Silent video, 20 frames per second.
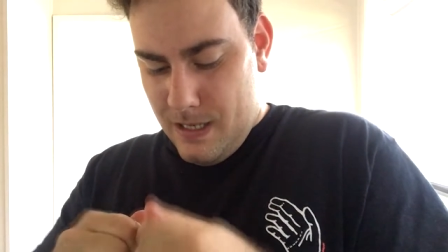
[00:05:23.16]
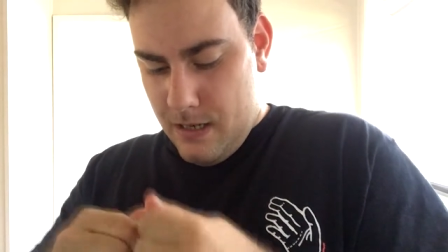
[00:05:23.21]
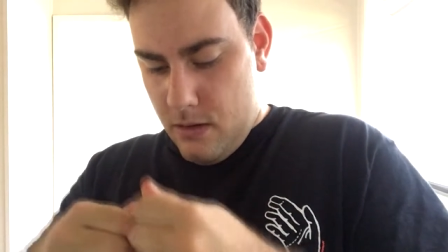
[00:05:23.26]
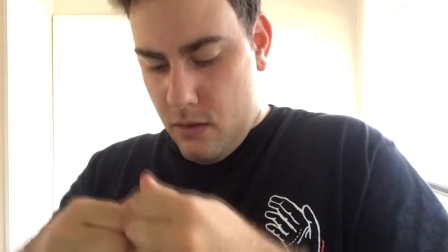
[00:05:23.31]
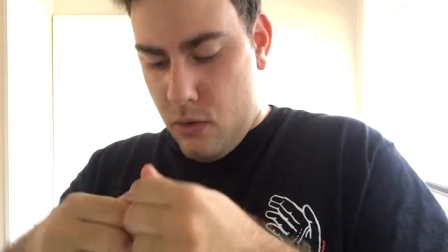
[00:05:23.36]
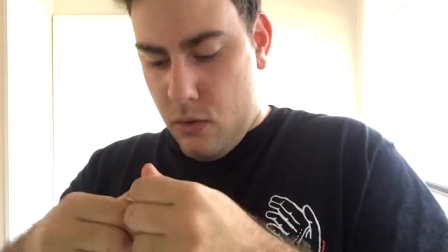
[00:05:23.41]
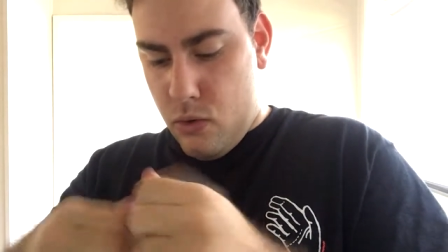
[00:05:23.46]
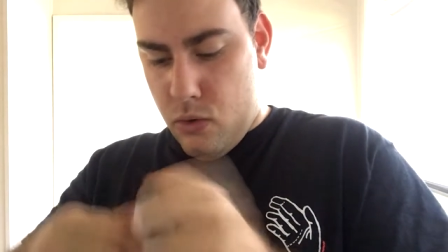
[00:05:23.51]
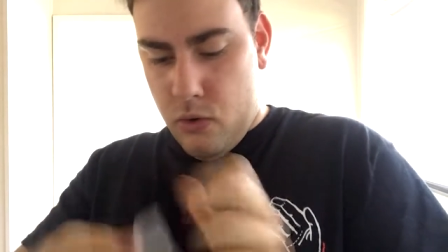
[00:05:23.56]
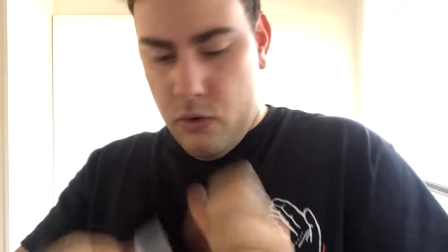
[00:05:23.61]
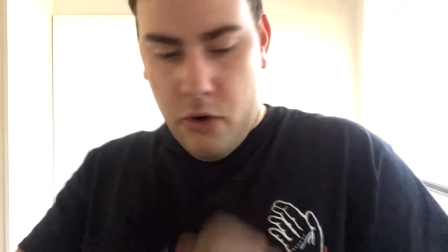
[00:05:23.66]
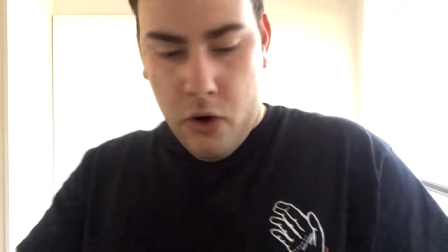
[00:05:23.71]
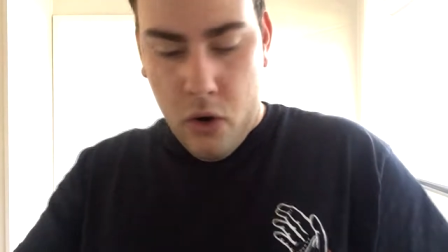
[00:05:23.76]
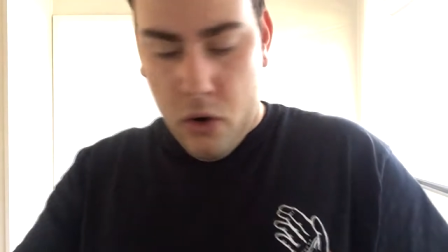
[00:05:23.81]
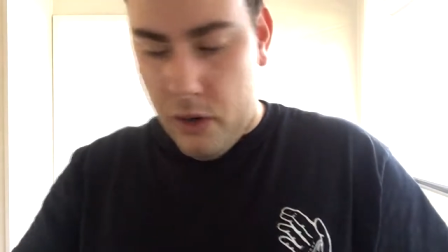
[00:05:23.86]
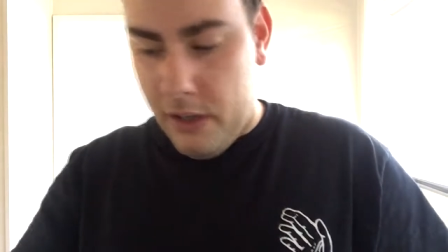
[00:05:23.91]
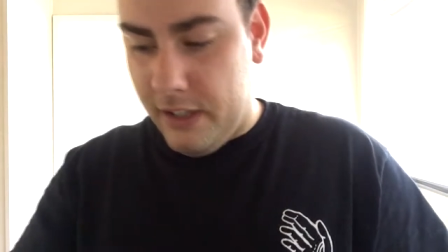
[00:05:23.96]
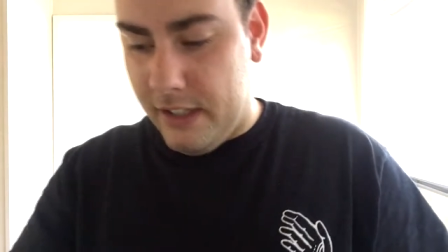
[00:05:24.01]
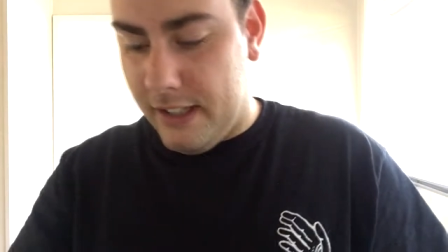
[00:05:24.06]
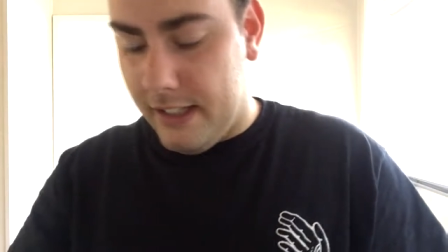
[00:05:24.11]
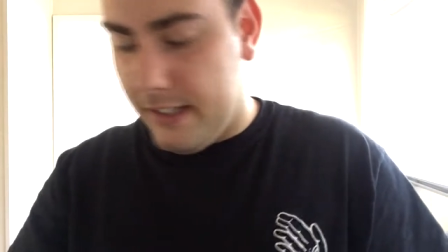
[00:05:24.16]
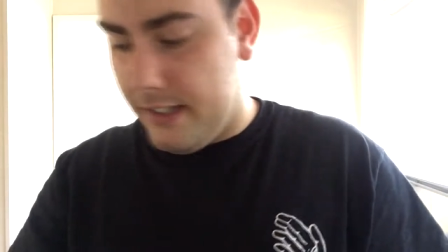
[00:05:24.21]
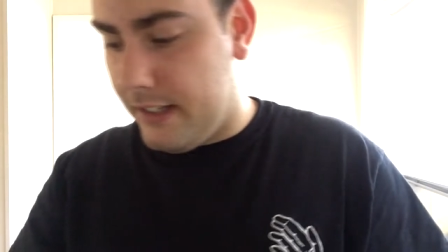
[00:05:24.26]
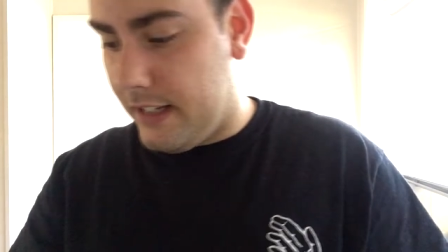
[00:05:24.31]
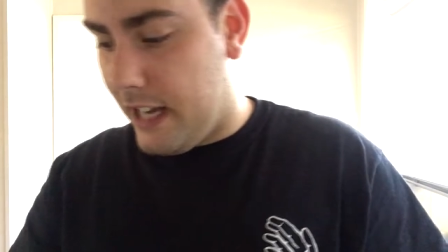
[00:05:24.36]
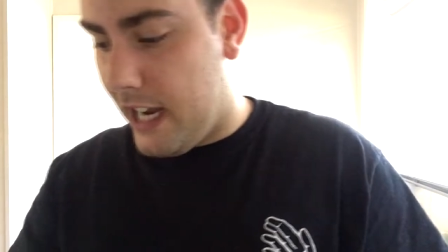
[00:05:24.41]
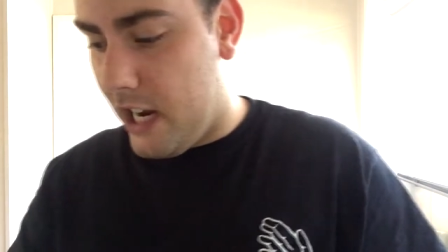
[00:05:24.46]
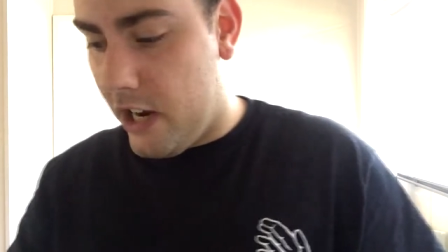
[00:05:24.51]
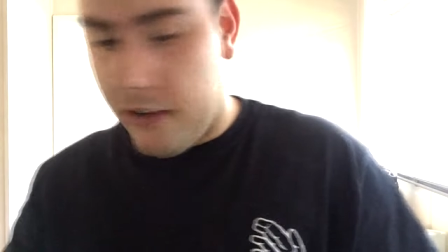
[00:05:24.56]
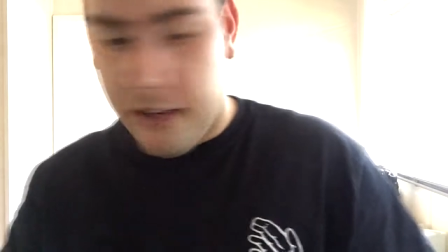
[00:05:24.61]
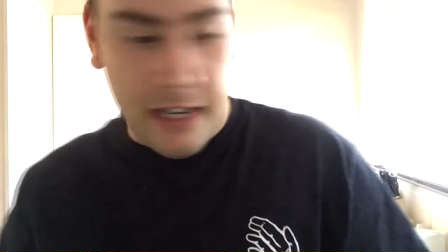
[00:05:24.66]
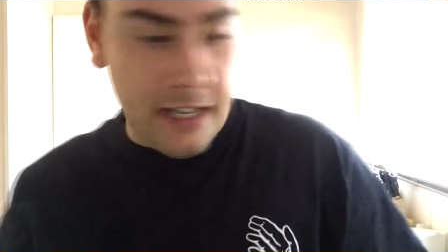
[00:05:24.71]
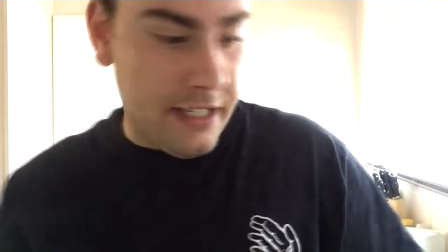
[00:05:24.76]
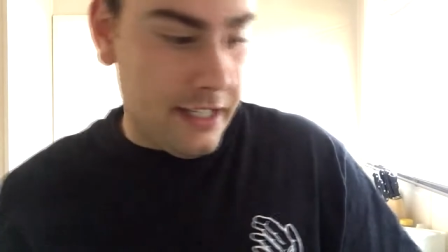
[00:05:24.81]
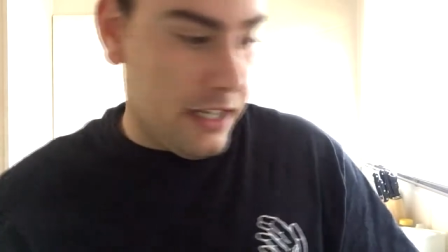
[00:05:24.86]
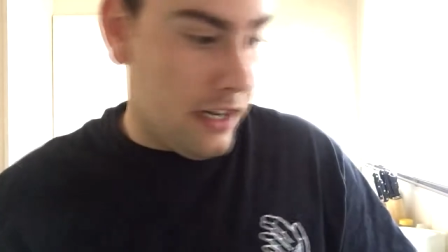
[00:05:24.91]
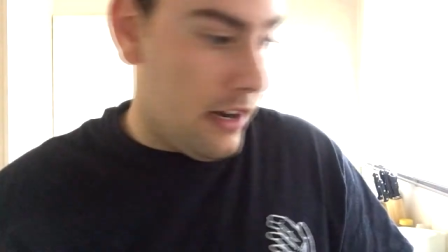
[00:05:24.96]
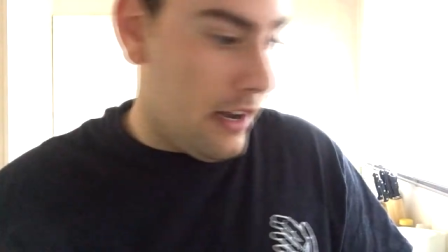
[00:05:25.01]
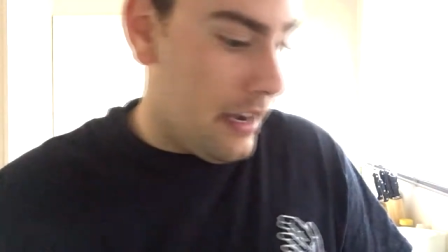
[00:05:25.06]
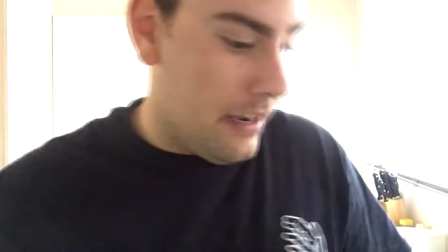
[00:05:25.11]
Oh no, this is scary, I need
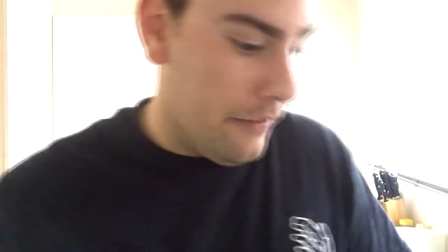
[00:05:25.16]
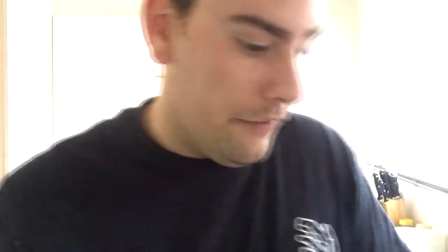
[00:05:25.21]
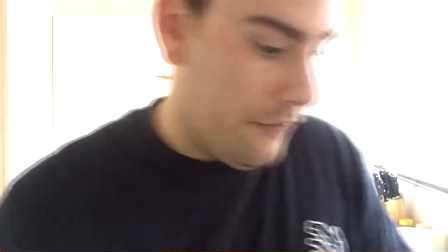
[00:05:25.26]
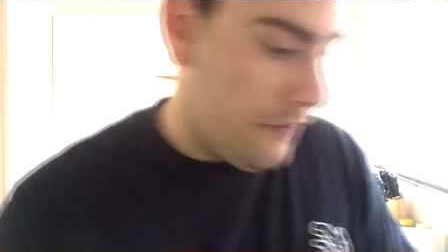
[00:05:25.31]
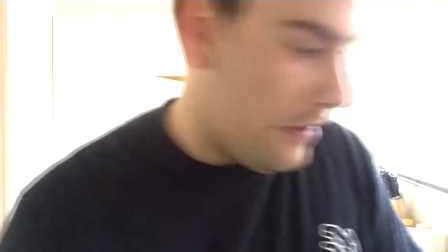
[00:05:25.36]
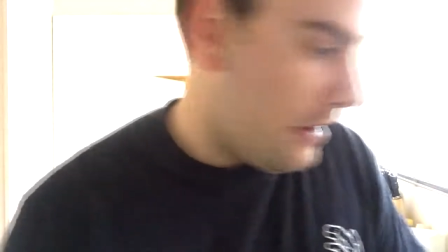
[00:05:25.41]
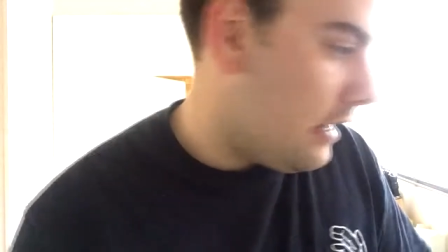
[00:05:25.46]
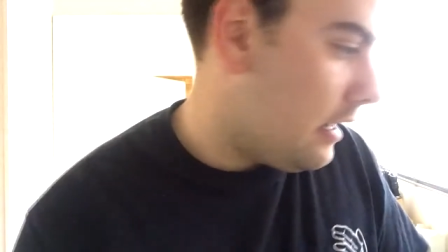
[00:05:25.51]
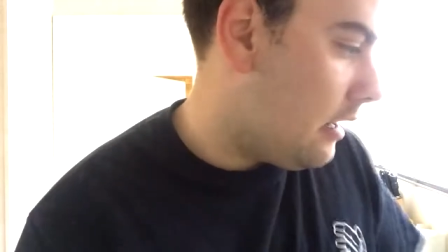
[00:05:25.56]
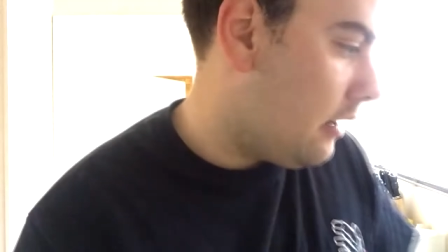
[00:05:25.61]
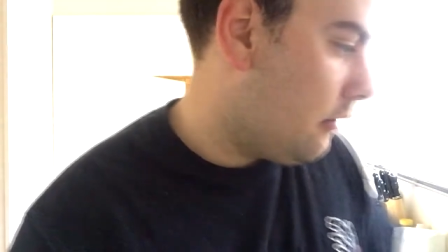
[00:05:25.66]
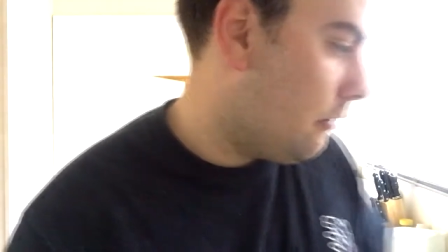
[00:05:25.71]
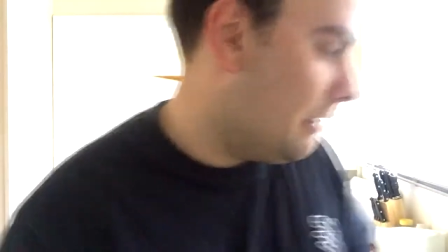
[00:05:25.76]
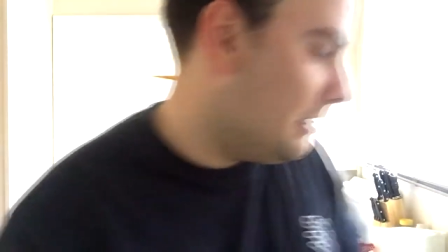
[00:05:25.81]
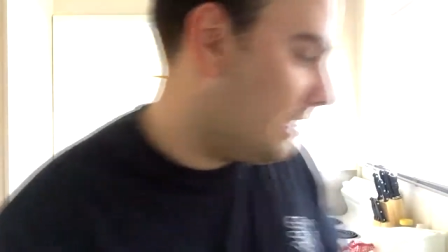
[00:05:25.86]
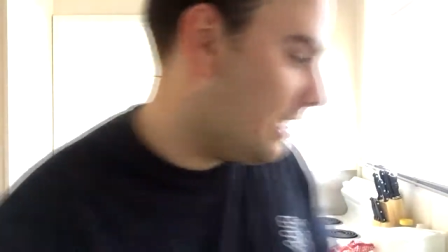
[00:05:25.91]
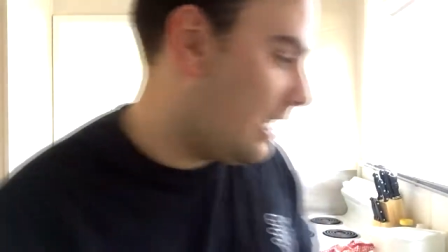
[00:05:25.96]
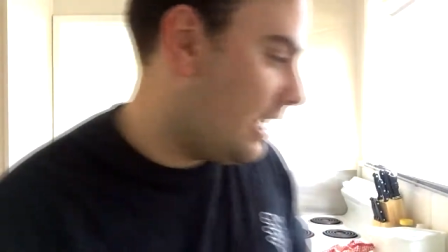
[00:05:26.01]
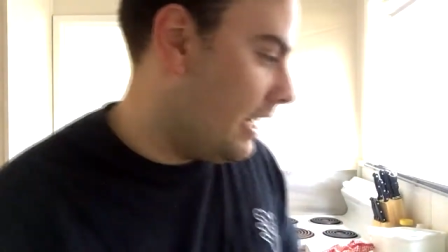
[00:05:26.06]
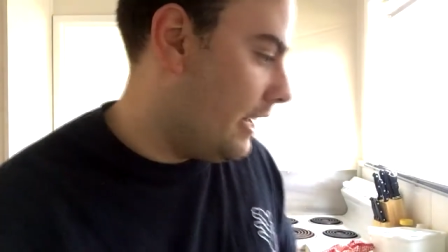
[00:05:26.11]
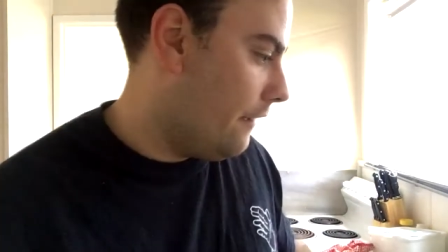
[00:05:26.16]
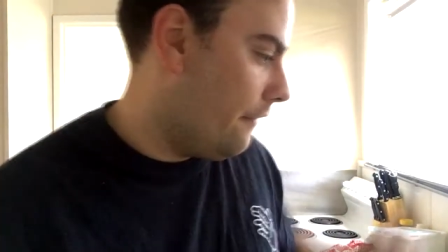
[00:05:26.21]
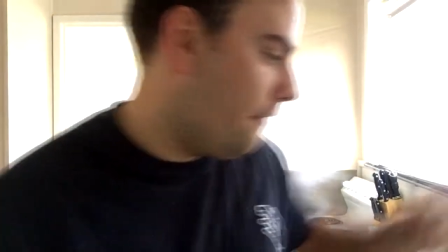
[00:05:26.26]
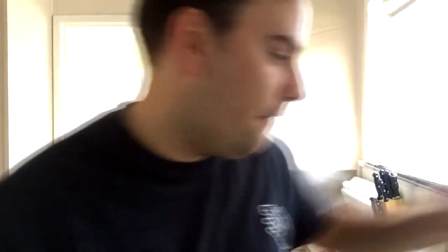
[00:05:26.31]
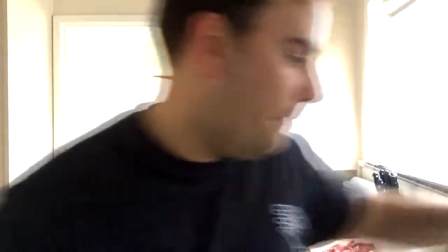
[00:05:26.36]
a knife. Where's the knife?